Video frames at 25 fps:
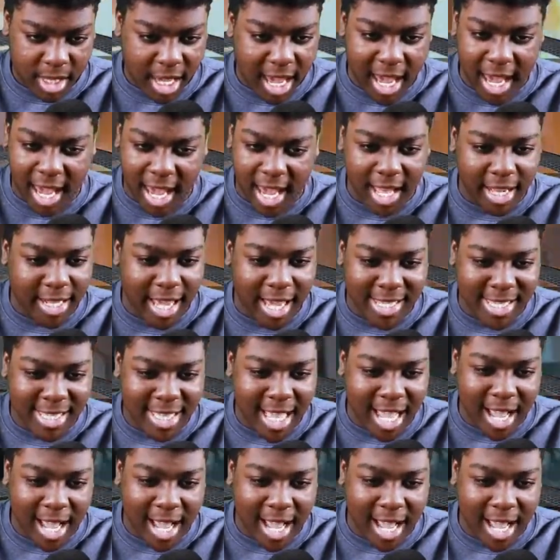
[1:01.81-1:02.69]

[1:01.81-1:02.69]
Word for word: Yeah, that's not